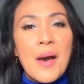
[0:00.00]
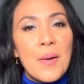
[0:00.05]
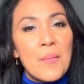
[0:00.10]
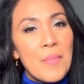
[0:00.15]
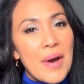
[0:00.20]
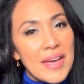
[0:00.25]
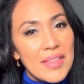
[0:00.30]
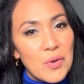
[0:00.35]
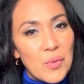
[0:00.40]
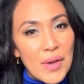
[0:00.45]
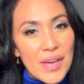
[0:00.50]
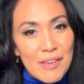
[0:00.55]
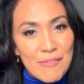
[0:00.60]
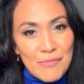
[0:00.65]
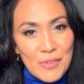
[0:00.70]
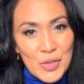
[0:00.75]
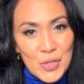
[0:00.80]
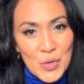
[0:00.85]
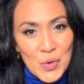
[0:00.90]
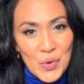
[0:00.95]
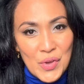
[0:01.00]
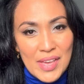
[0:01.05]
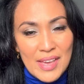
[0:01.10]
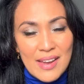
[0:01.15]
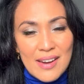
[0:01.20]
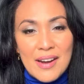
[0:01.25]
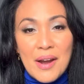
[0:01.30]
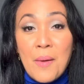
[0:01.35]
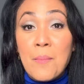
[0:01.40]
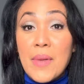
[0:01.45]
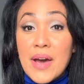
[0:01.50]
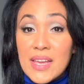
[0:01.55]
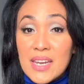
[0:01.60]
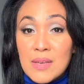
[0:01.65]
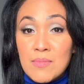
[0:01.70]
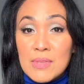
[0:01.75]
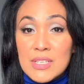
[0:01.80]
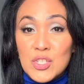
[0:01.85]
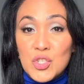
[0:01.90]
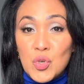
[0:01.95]
By the way, if you're new here, my
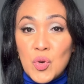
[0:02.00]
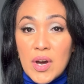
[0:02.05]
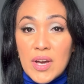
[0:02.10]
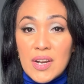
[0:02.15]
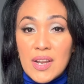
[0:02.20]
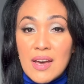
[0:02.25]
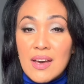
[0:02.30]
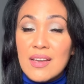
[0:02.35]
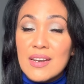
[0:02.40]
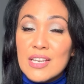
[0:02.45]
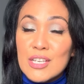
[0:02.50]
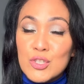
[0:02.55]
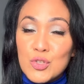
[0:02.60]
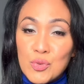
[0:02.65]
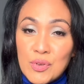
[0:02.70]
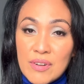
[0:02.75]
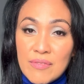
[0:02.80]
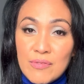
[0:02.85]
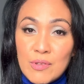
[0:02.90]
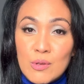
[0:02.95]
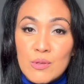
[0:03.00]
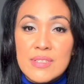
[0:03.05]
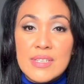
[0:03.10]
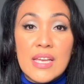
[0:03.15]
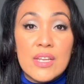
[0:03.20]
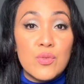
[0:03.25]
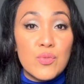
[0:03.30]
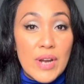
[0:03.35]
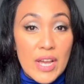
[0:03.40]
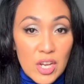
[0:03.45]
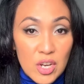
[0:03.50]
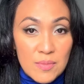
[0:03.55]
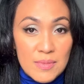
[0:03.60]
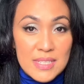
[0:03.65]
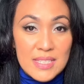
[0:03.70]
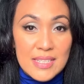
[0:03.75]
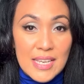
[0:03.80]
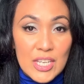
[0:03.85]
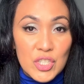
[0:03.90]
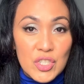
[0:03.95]
name is Joanna and I do reviews and
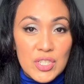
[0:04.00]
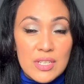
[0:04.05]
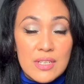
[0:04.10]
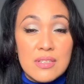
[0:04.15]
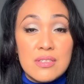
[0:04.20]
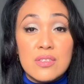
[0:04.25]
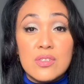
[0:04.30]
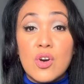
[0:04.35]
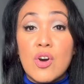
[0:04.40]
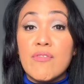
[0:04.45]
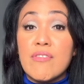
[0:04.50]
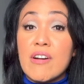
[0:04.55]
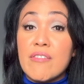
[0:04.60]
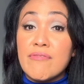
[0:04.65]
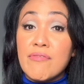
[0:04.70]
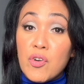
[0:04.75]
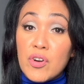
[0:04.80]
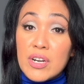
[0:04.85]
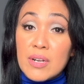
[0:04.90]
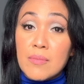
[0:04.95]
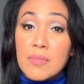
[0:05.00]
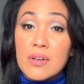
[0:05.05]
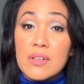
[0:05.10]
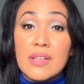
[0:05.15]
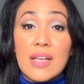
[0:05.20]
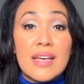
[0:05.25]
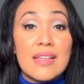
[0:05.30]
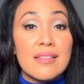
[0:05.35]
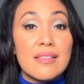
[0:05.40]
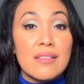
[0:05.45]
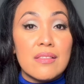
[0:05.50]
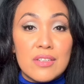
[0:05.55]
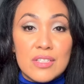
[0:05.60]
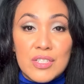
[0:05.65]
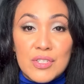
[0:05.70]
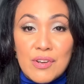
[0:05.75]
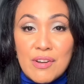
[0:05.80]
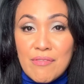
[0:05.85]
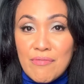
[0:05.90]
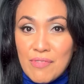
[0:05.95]
recommendations of affordable and
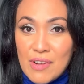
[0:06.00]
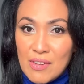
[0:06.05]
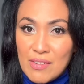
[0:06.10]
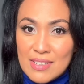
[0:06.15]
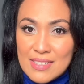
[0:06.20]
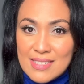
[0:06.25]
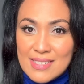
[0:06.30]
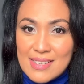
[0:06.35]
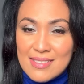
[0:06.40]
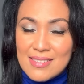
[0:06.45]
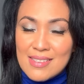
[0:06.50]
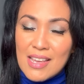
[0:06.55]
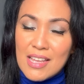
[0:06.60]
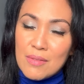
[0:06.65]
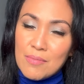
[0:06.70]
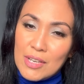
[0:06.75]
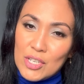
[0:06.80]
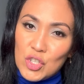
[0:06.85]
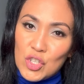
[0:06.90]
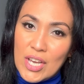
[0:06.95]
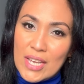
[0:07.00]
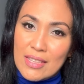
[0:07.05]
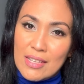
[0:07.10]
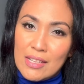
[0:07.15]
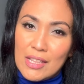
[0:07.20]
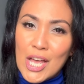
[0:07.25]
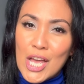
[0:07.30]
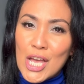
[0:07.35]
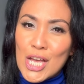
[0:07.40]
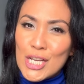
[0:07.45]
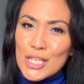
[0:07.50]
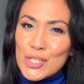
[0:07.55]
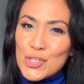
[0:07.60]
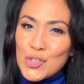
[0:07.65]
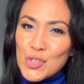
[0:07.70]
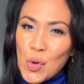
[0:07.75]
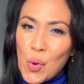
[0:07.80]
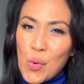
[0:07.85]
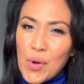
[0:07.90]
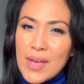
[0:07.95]
luxury fragrances in my channel.
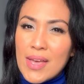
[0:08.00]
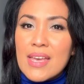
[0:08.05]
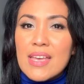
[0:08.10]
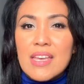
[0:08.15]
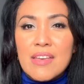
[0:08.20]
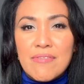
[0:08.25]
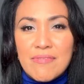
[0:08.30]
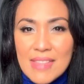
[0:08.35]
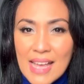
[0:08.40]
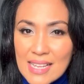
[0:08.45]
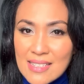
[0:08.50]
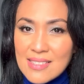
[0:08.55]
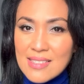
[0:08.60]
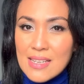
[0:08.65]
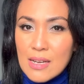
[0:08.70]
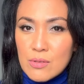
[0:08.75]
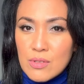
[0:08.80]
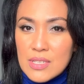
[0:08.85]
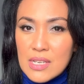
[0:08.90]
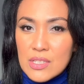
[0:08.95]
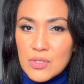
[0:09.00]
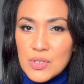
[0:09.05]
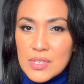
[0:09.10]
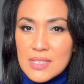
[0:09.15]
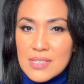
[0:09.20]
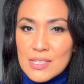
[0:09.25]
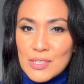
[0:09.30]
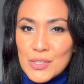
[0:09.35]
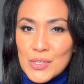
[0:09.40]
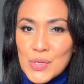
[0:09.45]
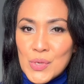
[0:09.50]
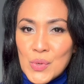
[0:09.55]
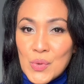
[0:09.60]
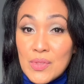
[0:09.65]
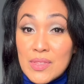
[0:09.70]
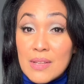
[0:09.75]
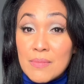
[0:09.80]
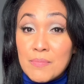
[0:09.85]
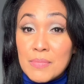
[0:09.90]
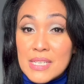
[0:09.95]
So if that sounds interesting to you,
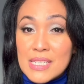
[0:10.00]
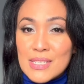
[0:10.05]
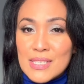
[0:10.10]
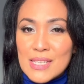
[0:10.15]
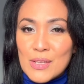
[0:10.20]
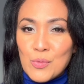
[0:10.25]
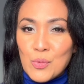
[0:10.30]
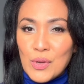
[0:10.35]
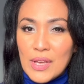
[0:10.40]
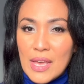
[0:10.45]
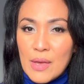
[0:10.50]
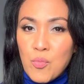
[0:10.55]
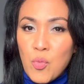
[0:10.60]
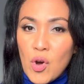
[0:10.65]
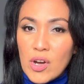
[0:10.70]
then please do keep